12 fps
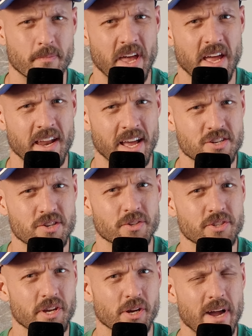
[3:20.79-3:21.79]
that National
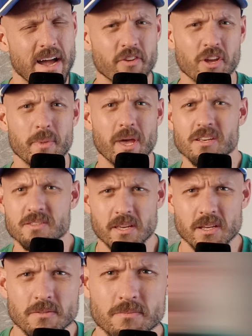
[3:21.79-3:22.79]
Geographic magazine.